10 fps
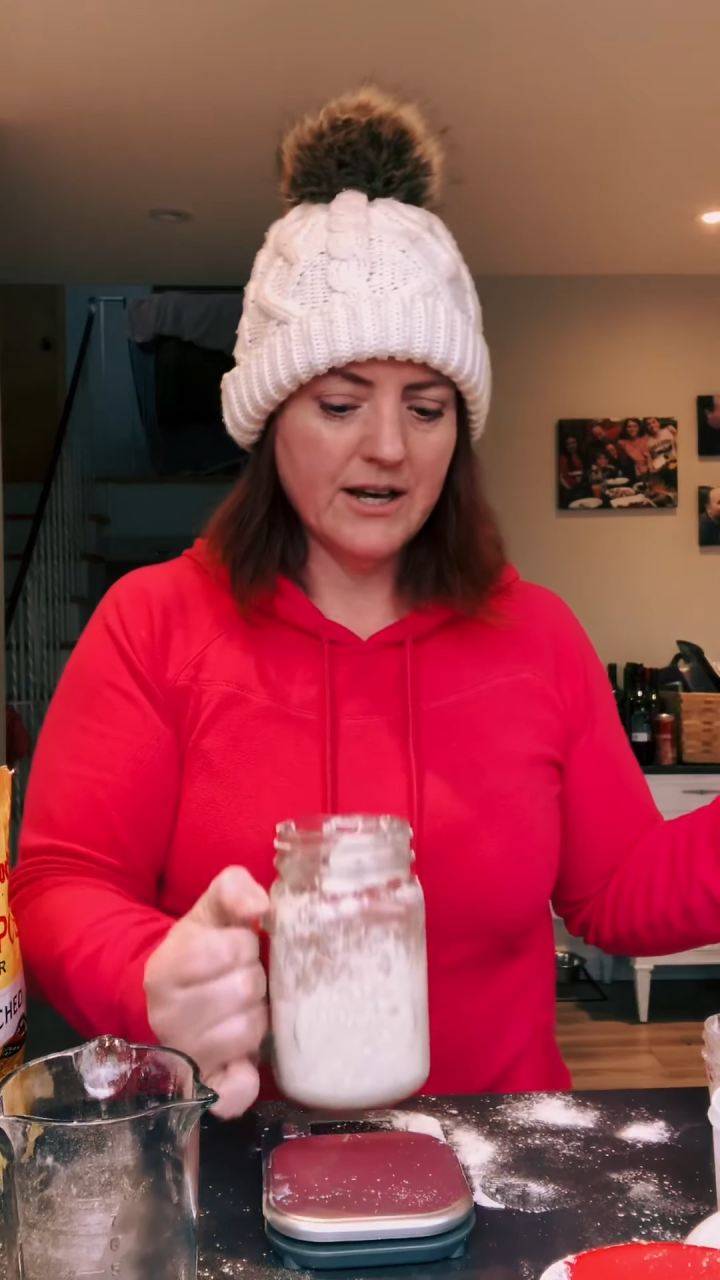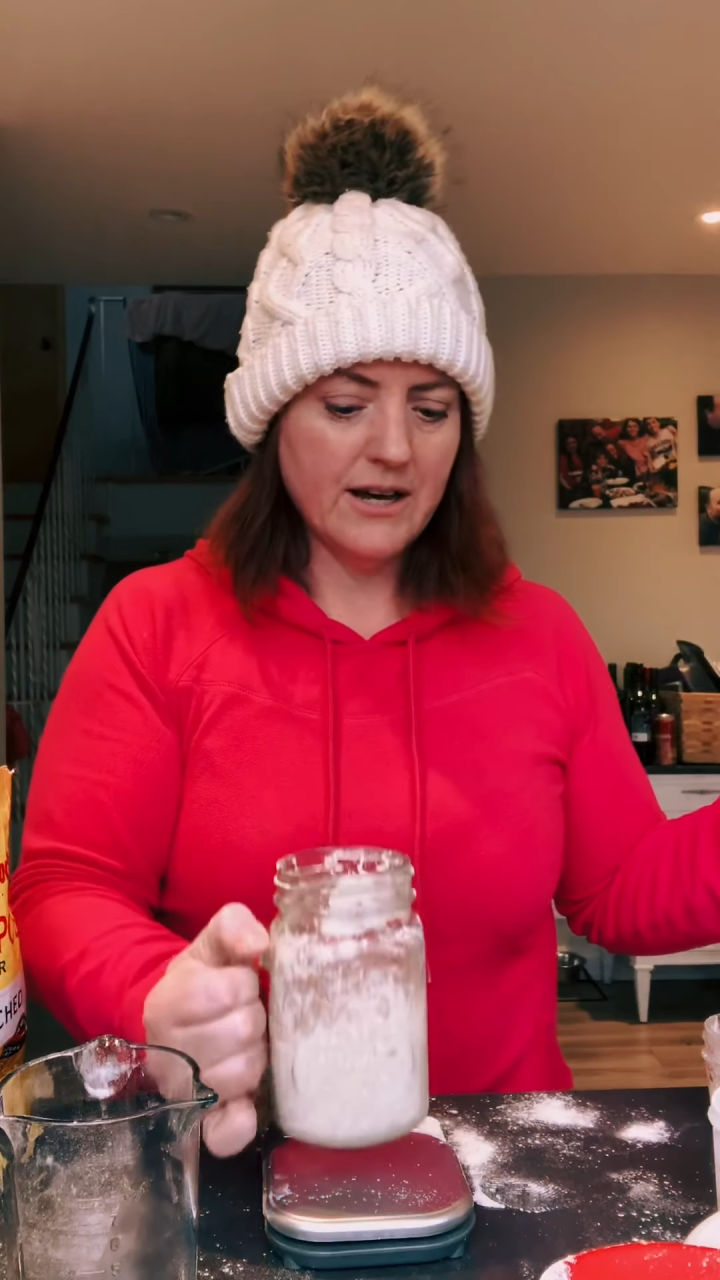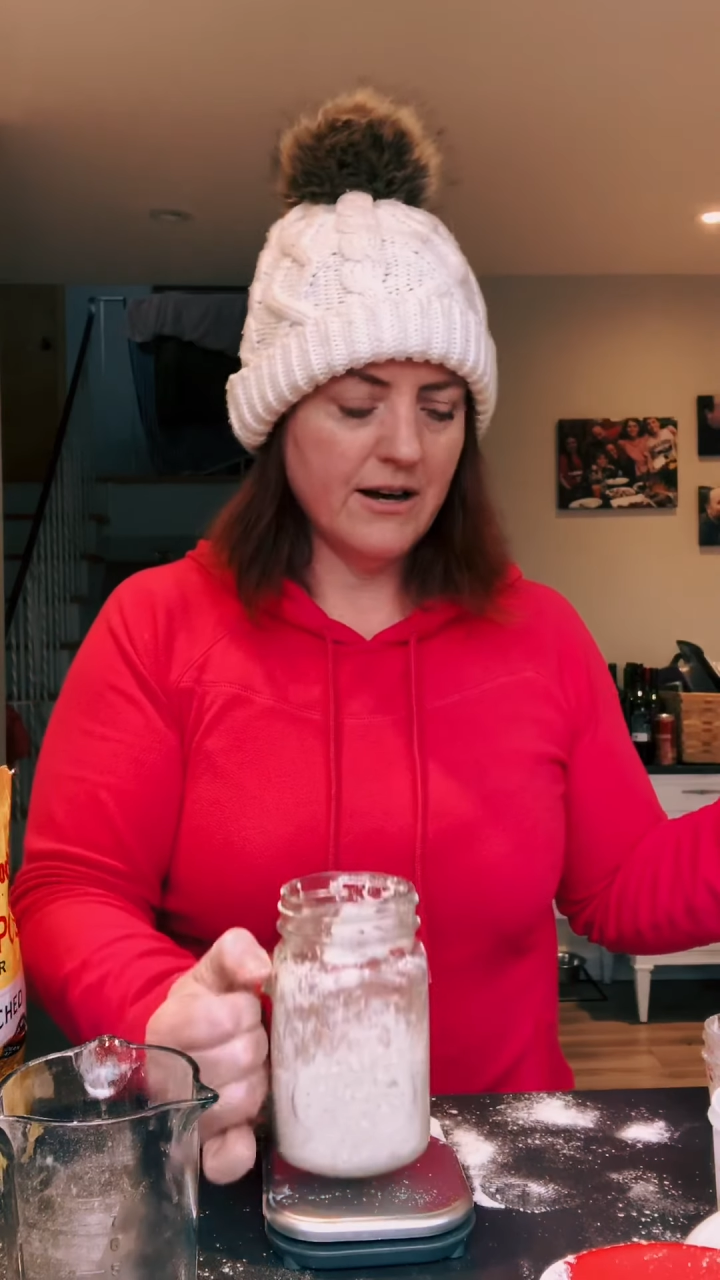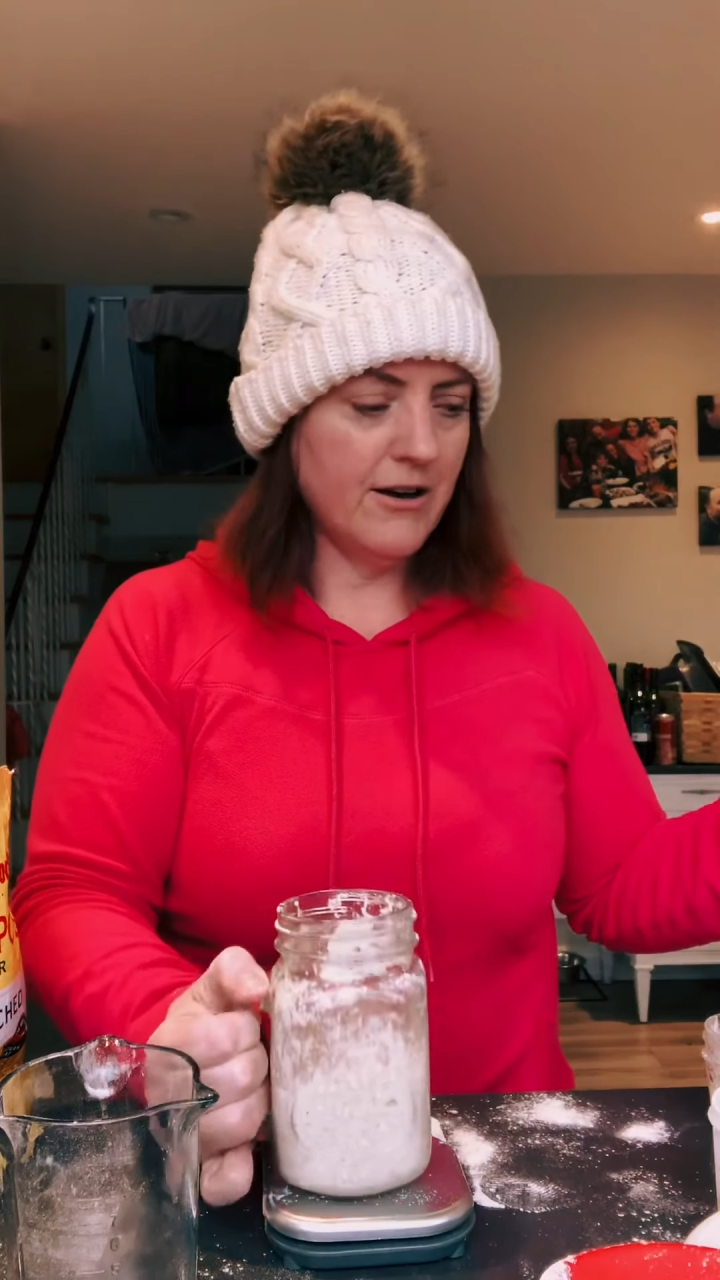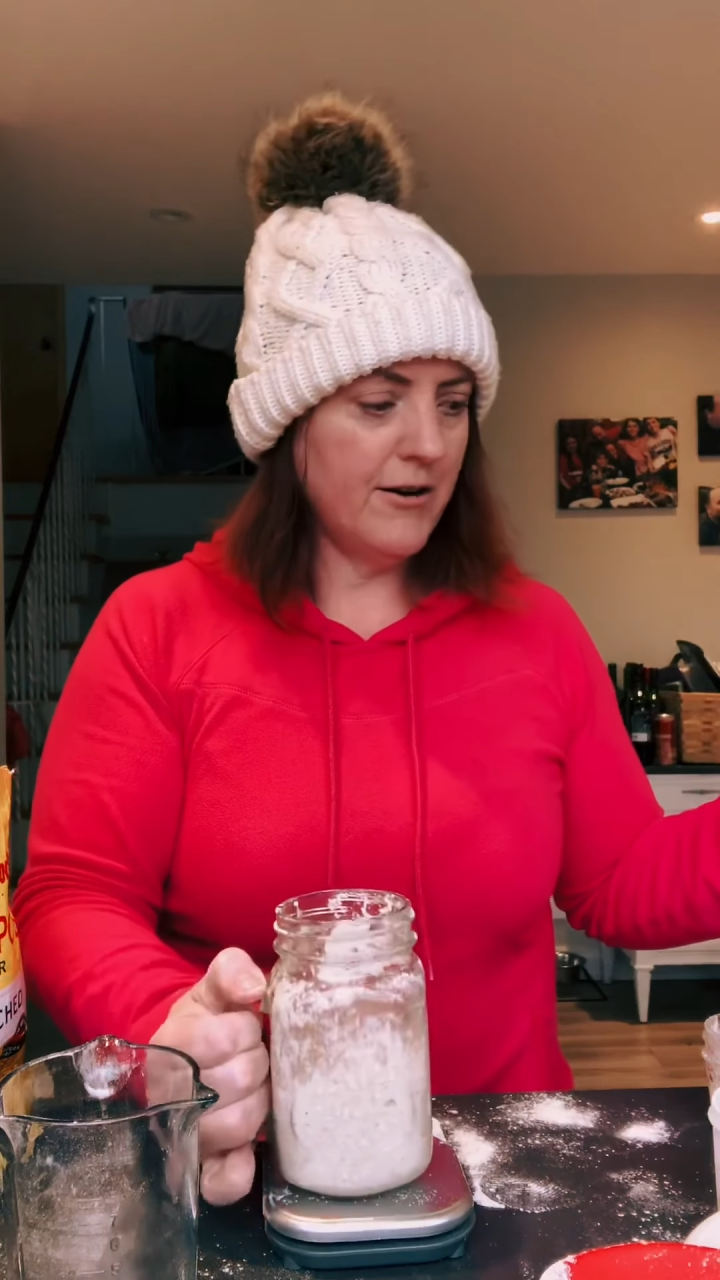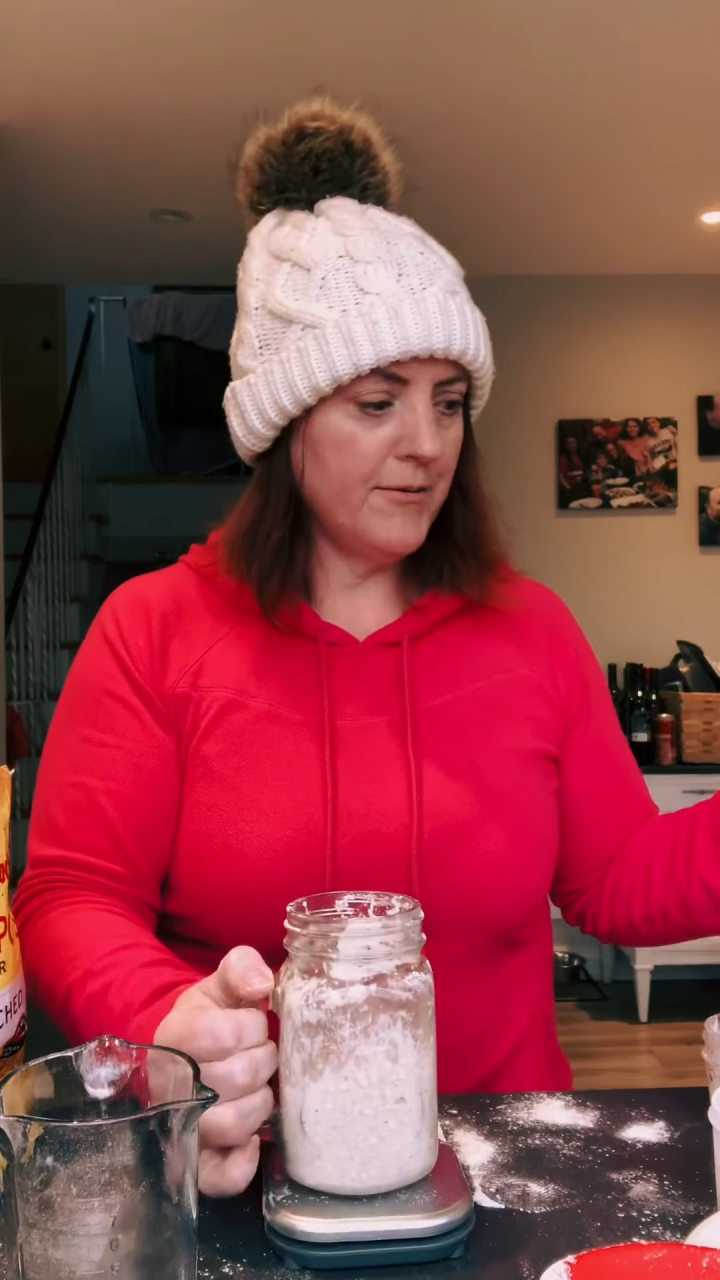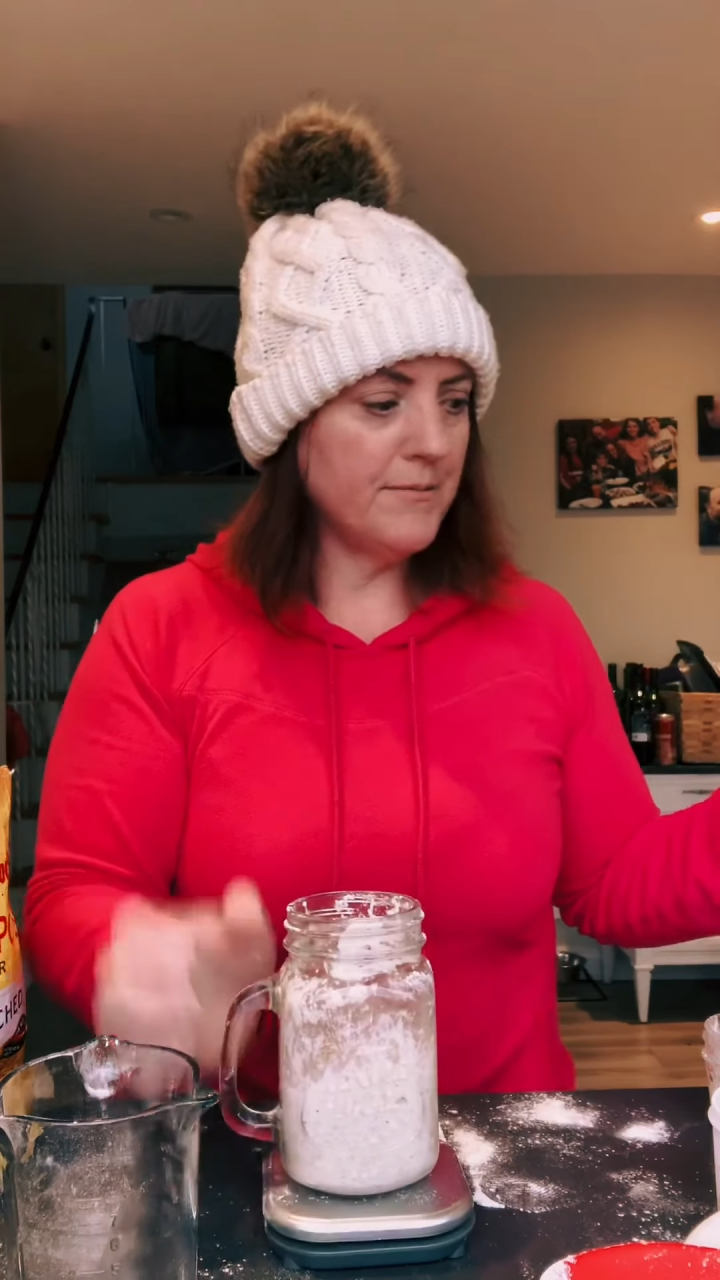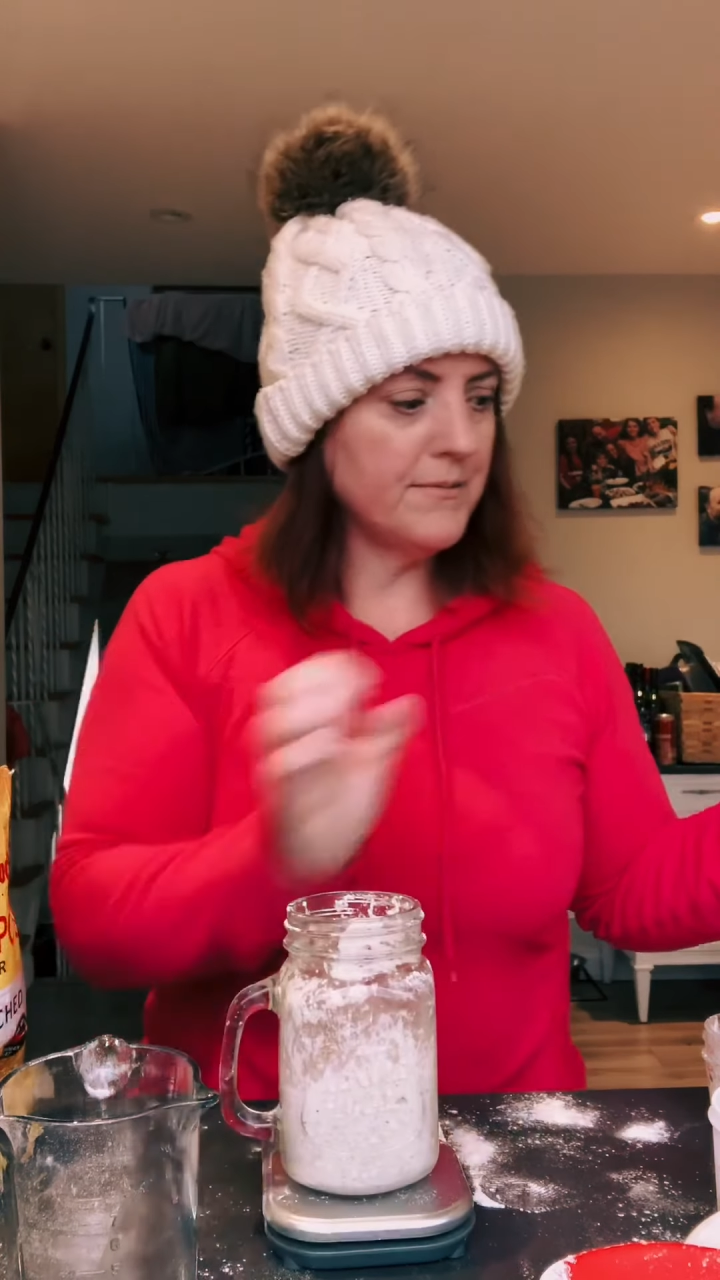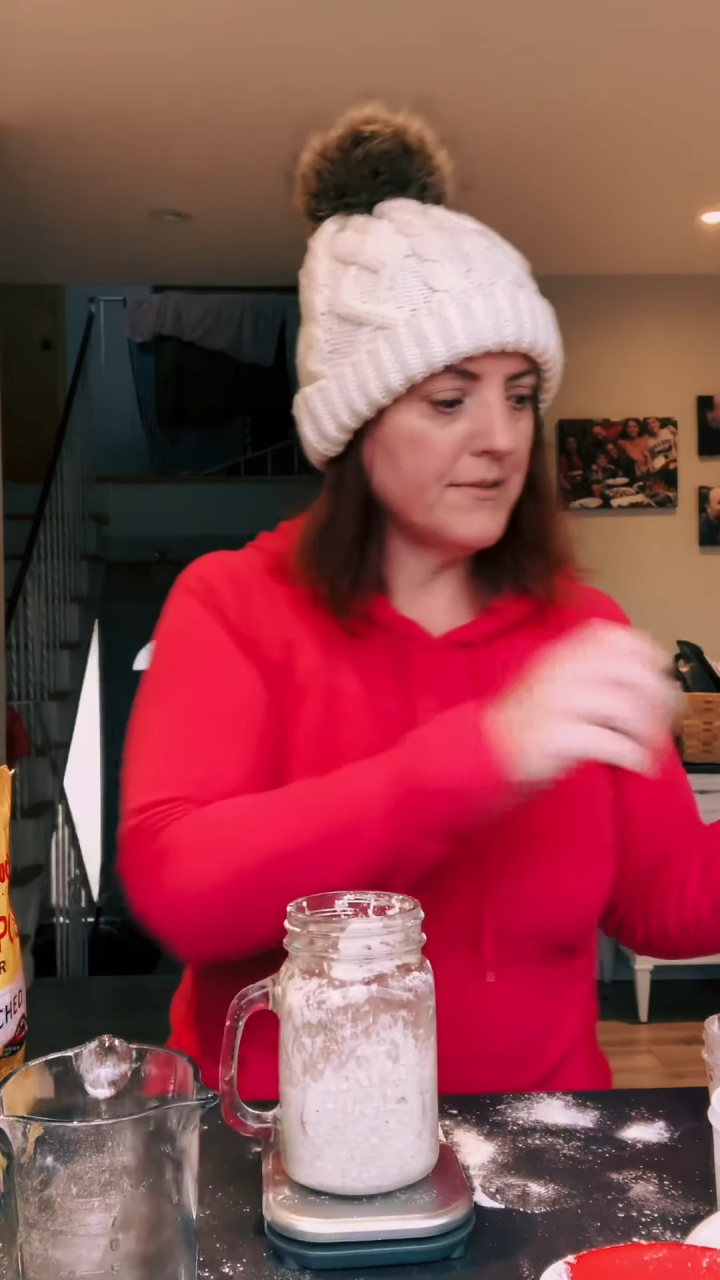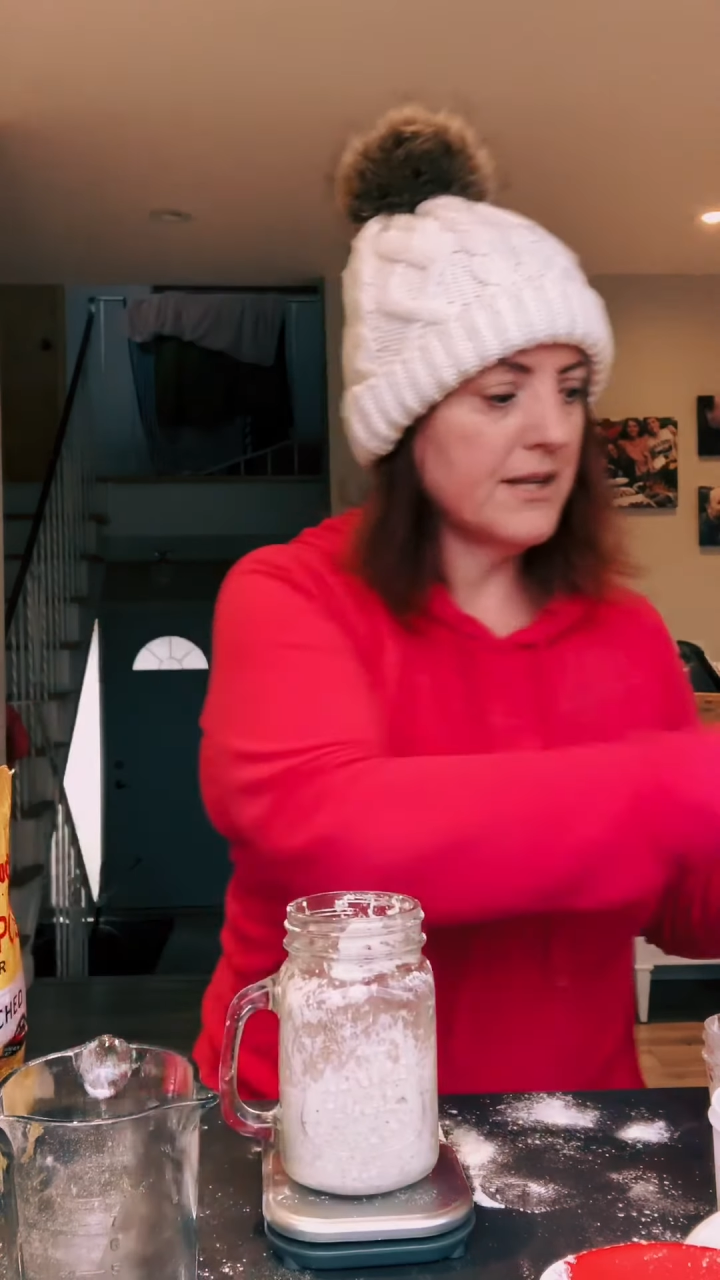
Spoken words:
you know,